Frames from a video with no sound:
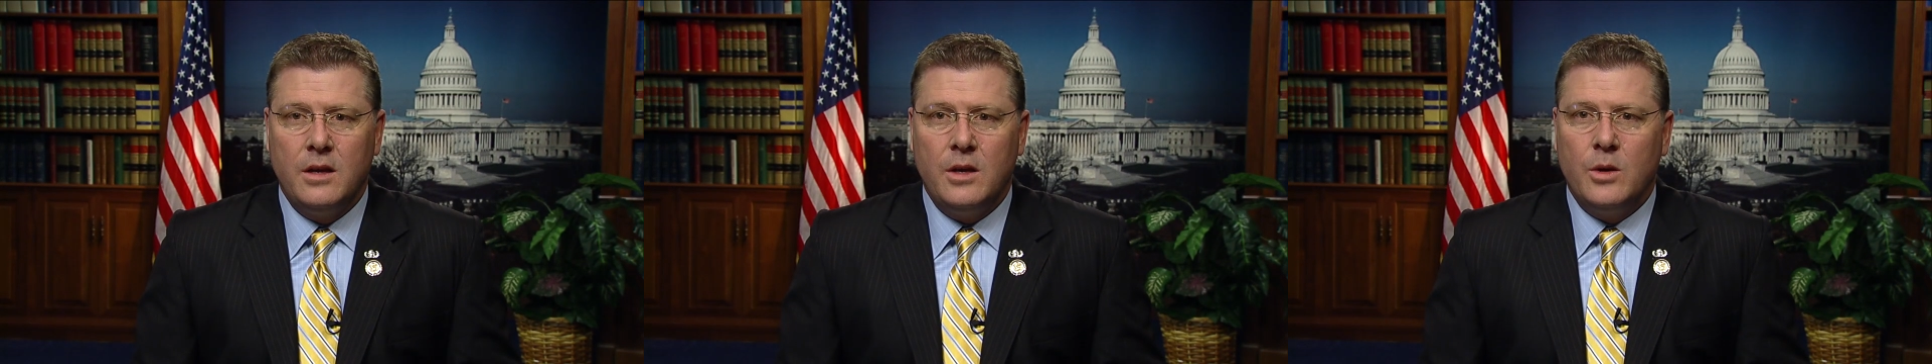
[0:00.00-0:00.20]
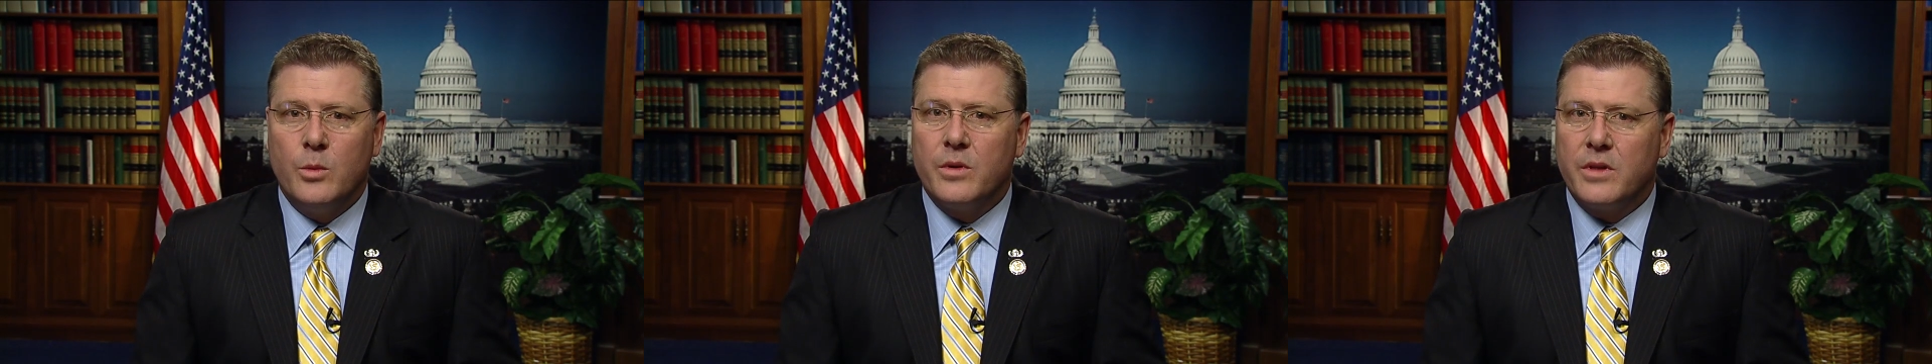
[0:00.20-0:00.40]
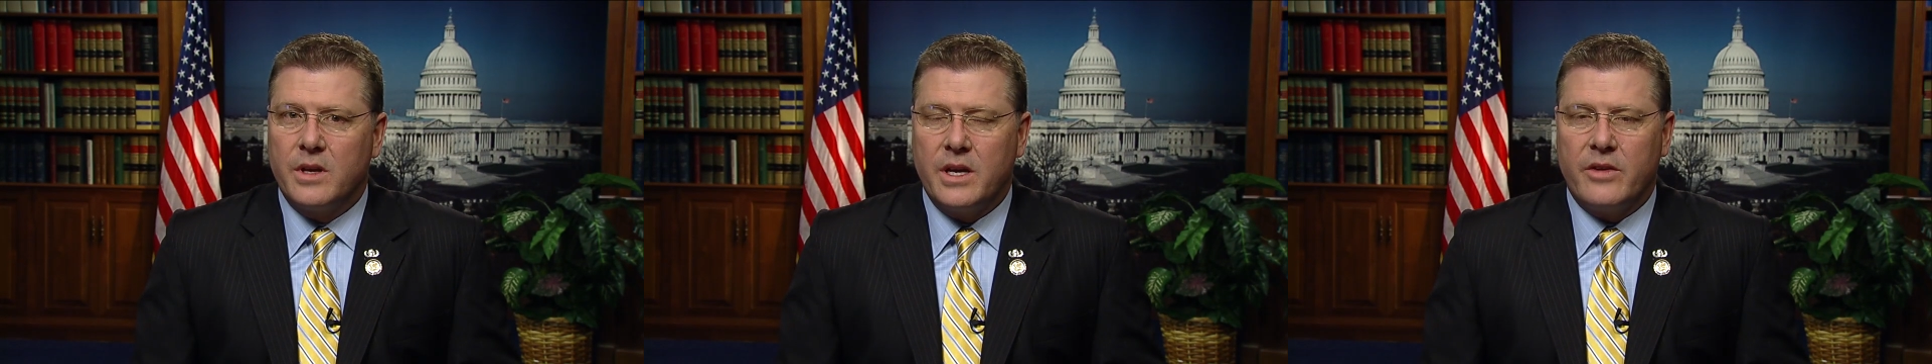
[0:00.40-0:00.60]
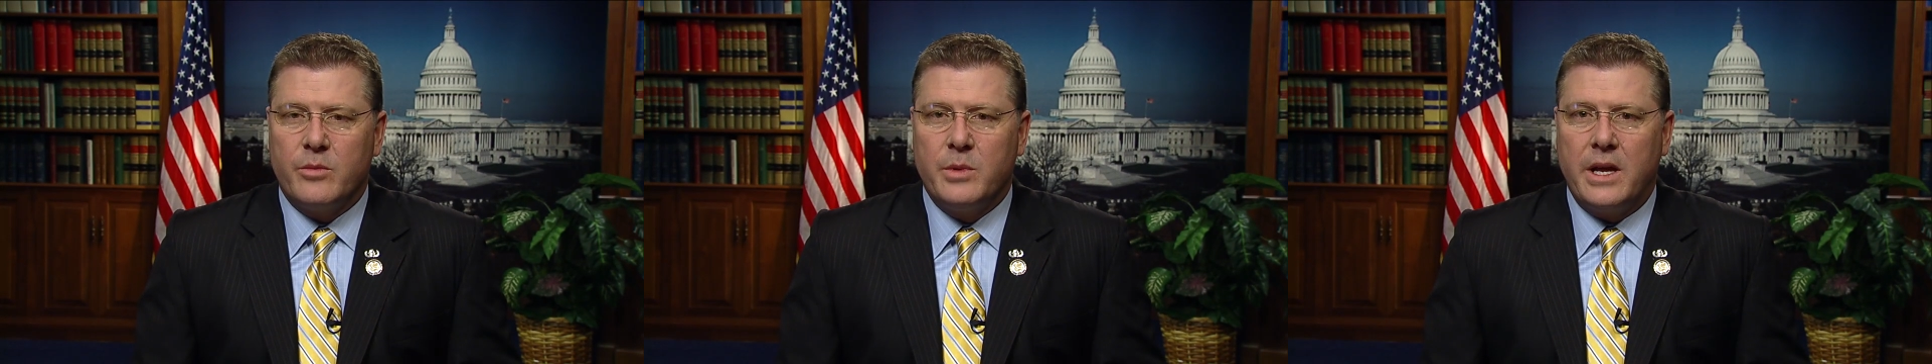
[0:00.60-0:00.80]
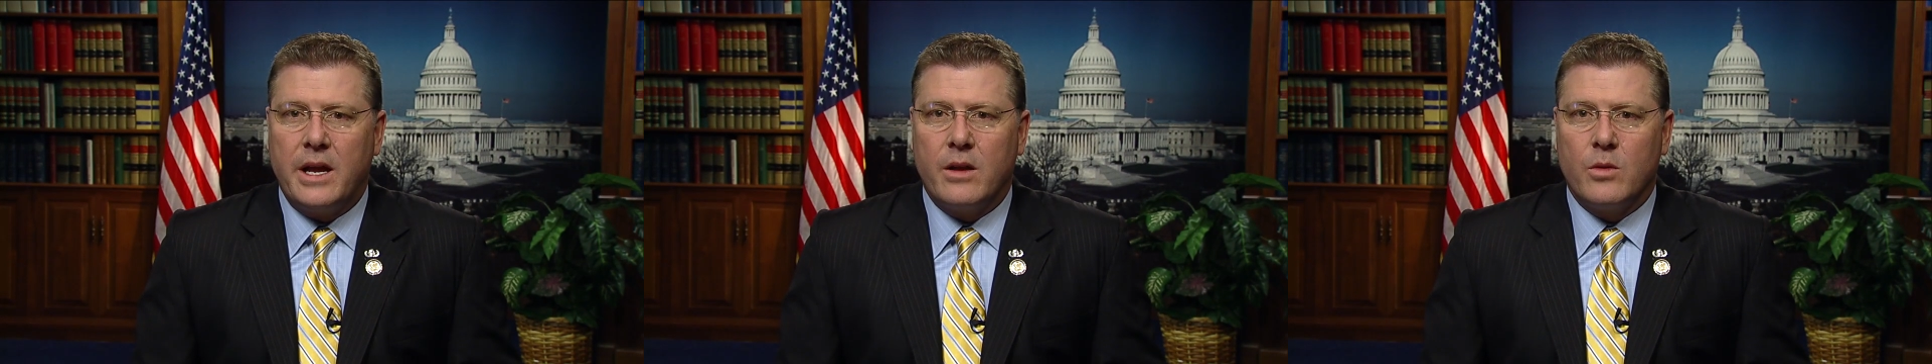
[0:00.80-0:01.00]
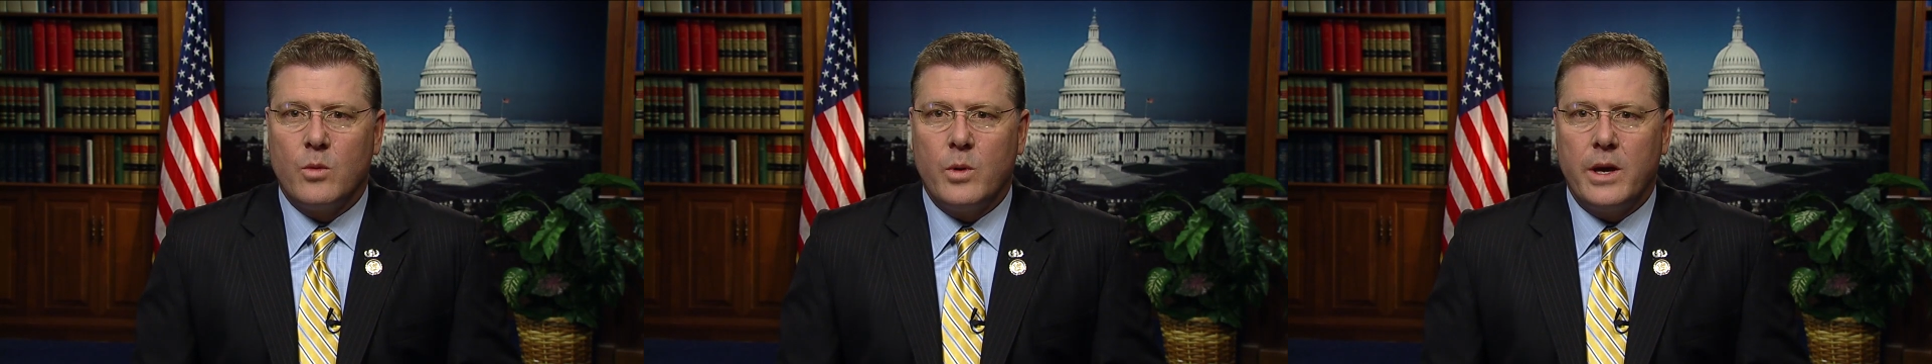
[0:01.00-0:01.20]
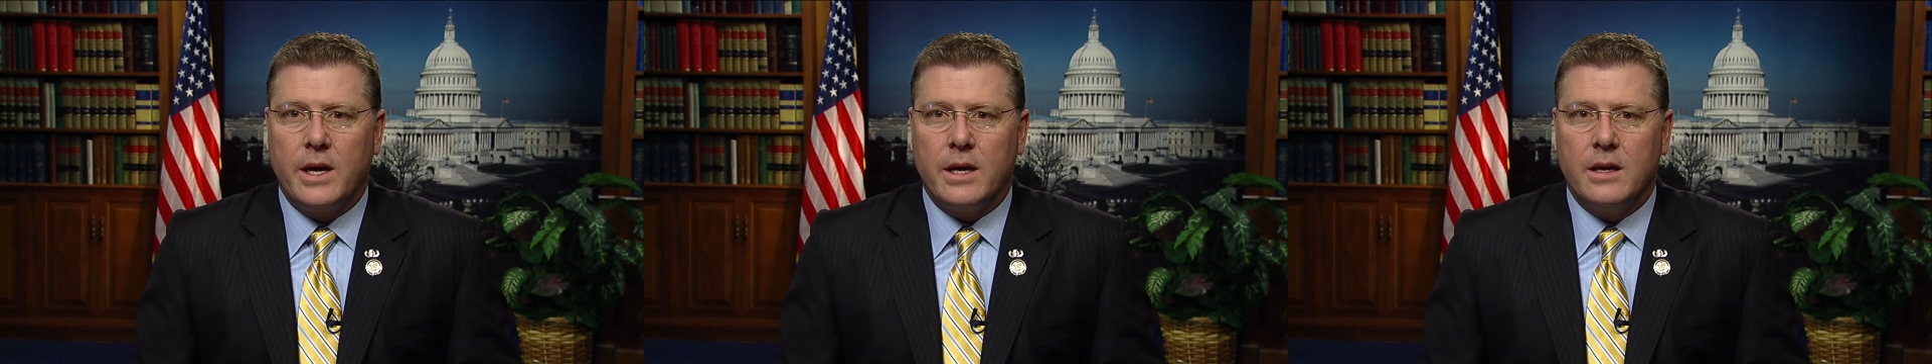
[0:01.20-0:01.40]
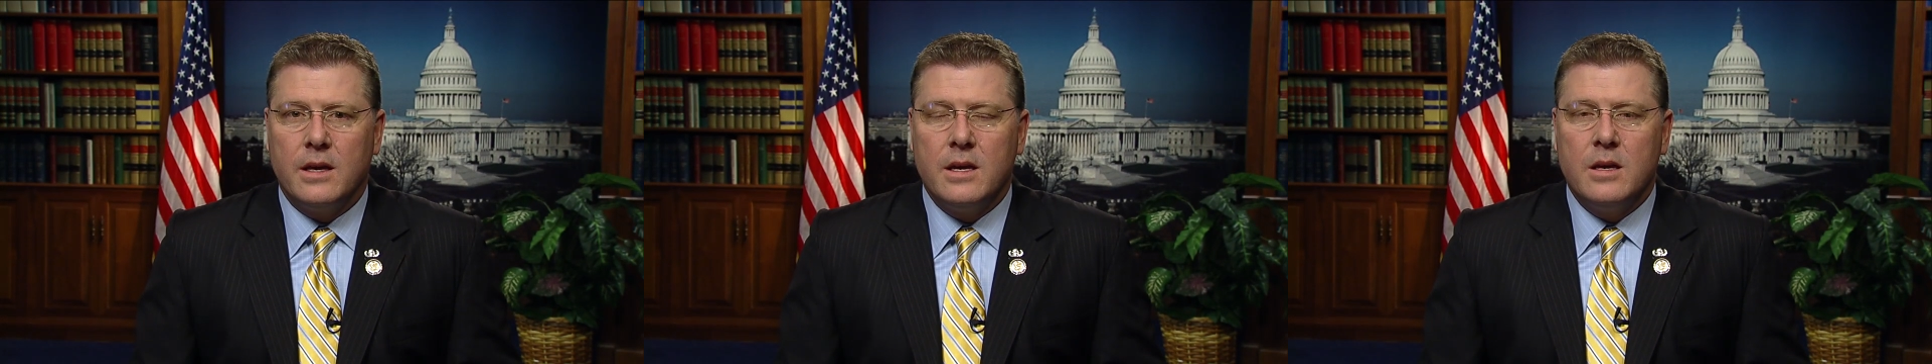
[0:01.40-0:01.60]
With the government out of the
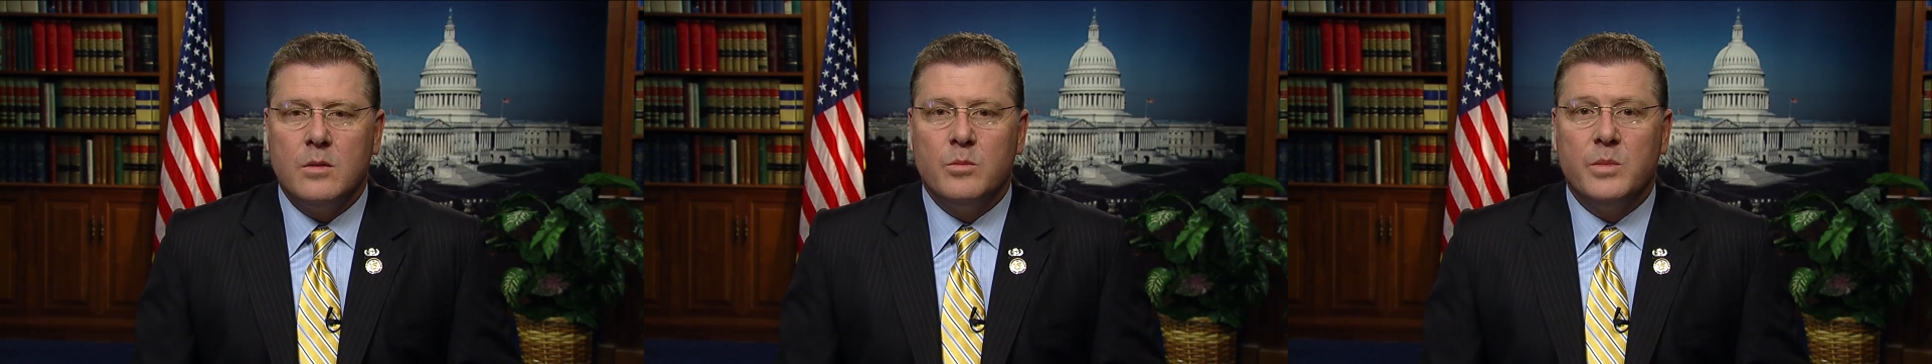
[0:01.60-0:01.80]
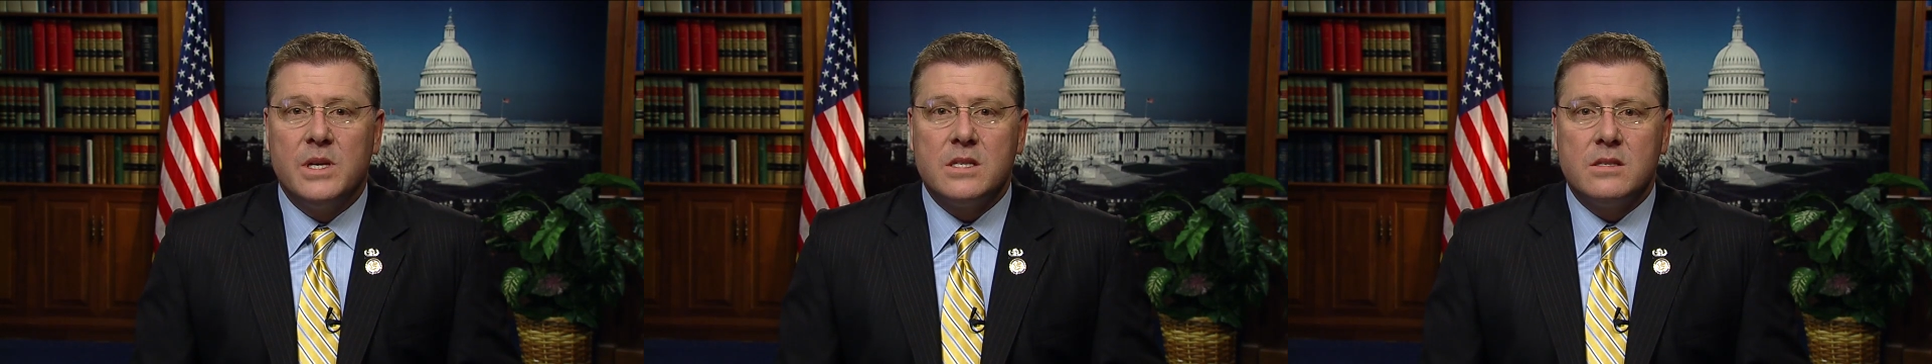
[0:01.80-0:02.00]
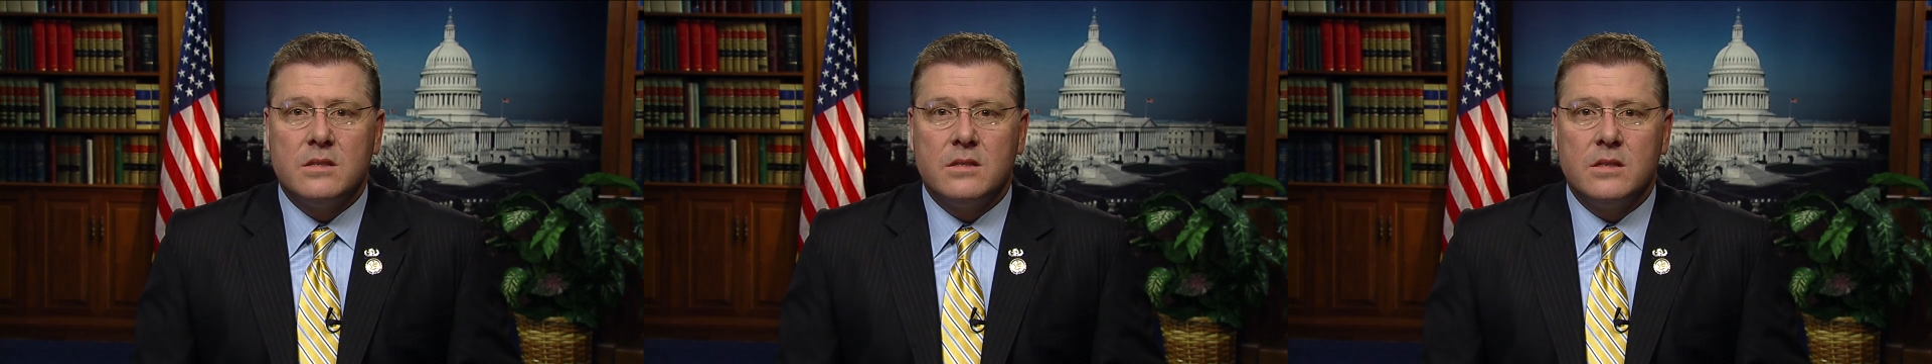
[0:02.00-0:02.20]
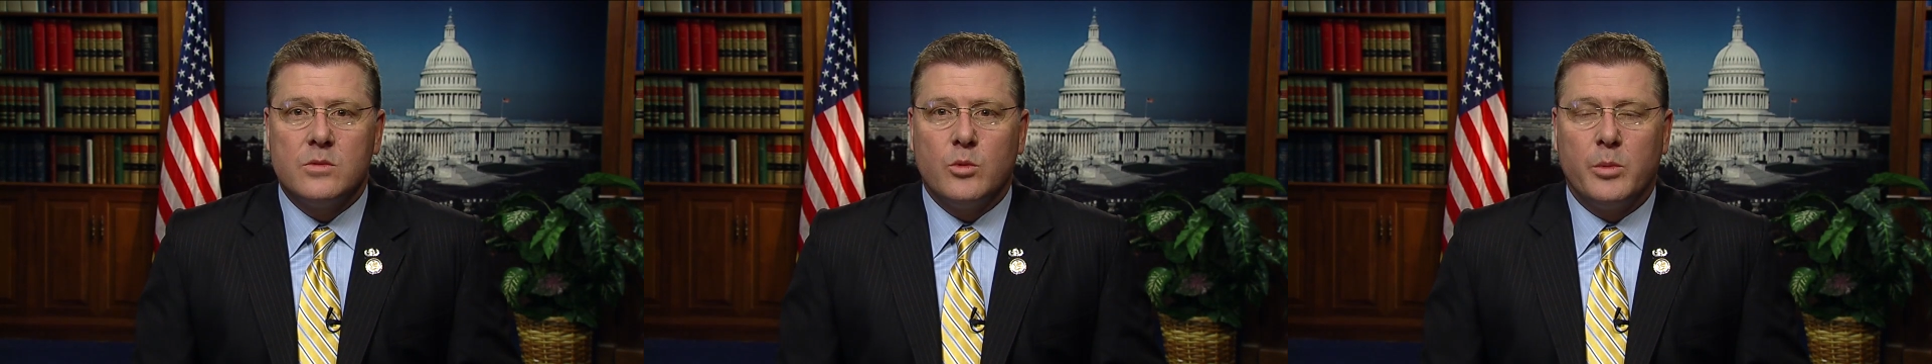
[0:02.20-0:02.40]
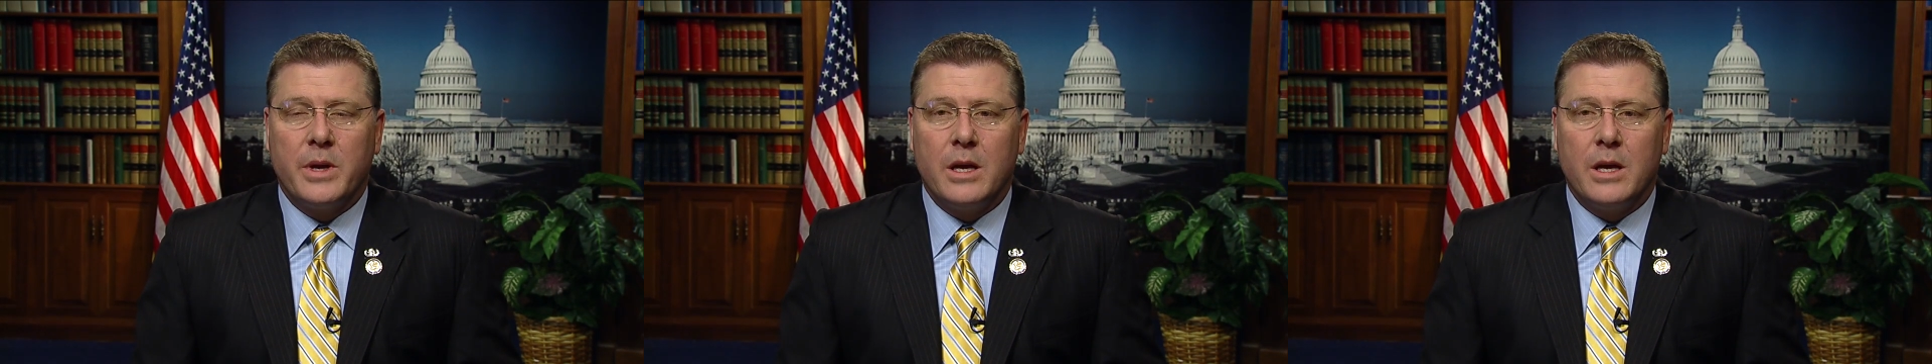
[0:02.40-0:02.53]
way, businesses will be